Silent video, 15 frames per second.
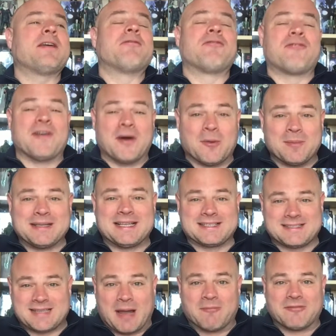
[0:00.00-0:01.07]
filming this
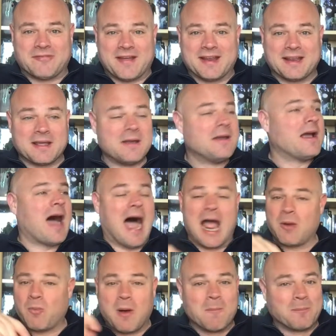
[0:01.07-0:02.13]
damn thing, I
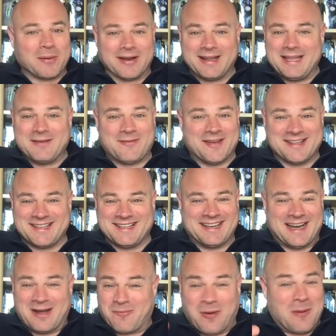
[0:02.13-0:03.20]
won't believe it.
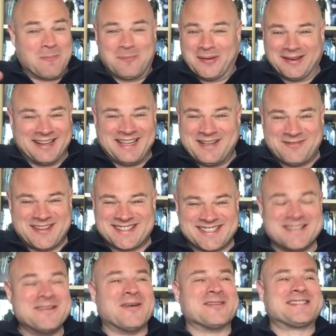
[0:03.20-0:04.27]
I won't believe it
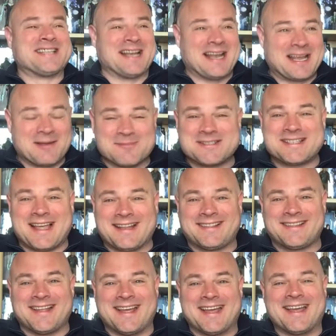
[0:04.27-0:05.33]
until I am
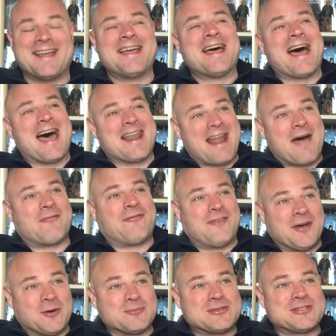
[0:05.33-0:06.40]
sat there and that
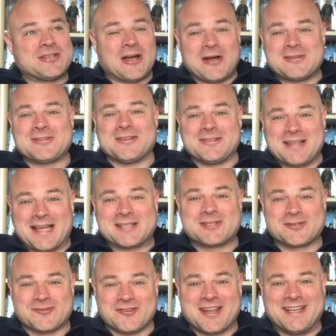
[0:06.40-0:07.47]
film starts on that
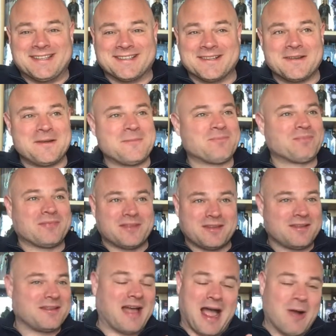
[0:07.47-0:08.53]
screen.
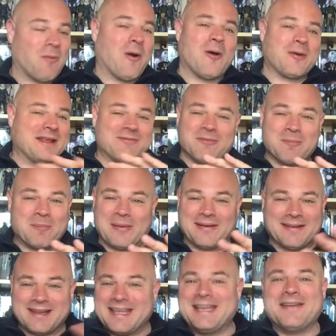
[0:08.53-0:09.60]
I won't even
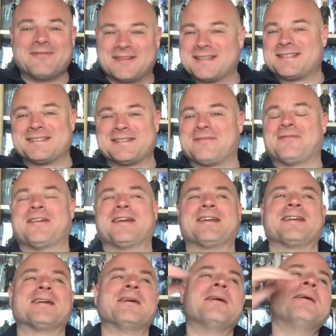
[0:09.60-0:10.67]
believe this is a thing.